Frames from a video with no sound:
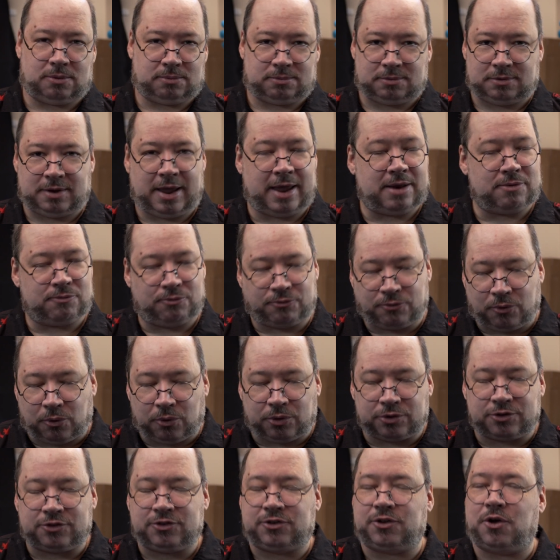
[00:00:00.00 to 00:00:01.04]

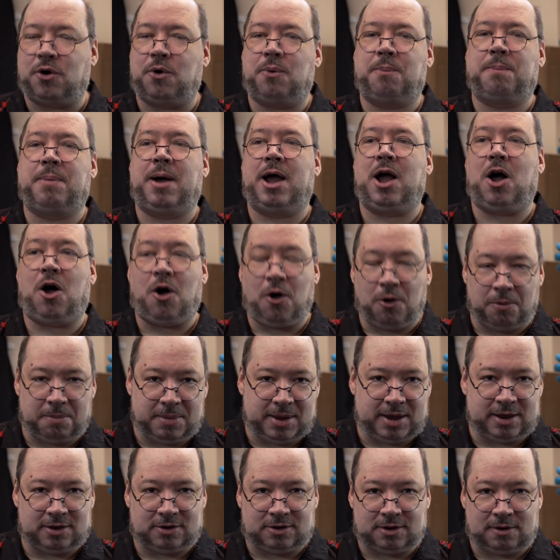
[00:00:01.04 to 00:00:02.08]
tenfold. So by all
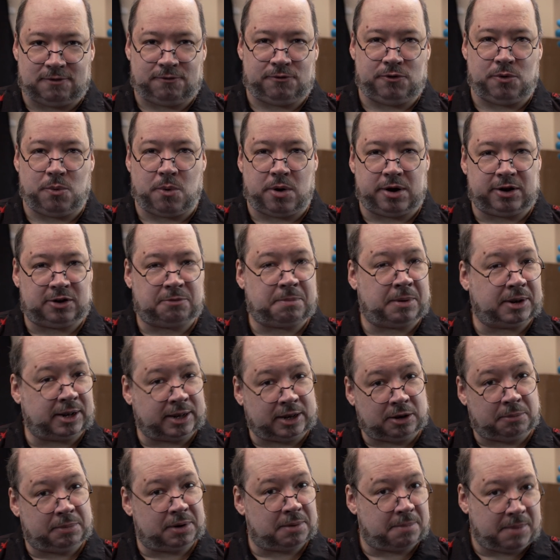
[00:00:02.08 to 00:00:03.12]
means, if you want to spend a
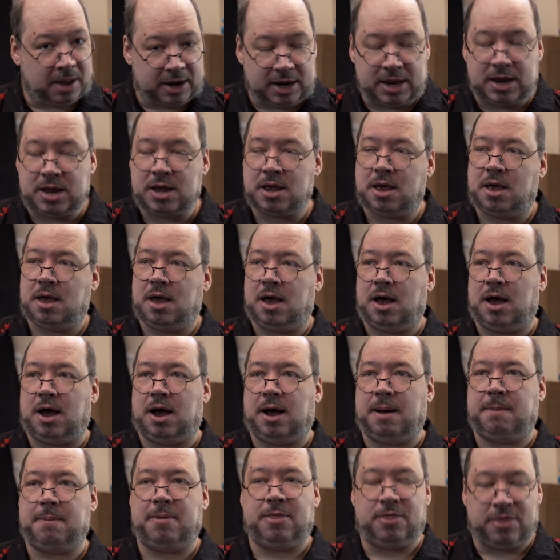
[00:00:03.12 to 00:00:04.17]
little bit of money,
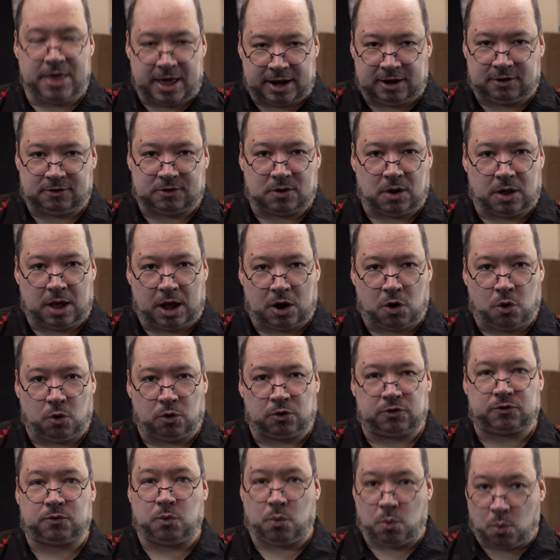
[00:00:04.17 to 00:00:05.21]
that is a
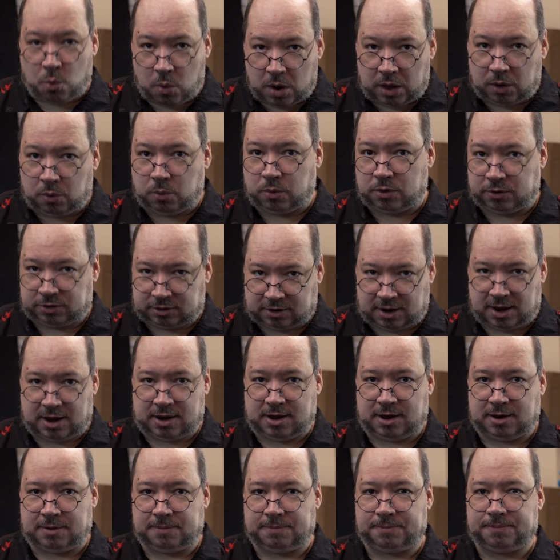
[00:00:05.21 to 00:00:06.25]
course well worth
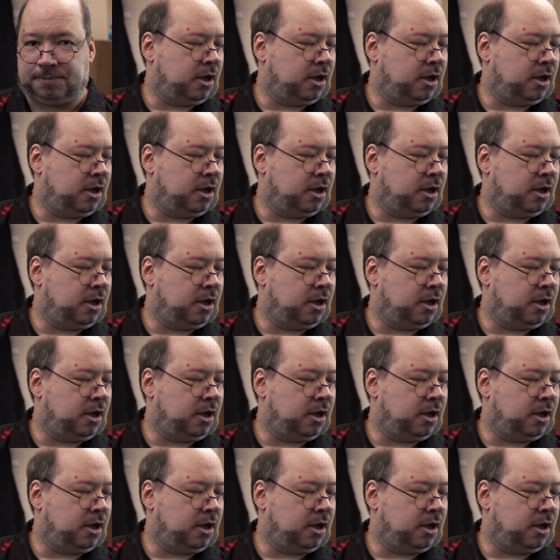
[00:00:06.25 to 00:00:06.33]
taking.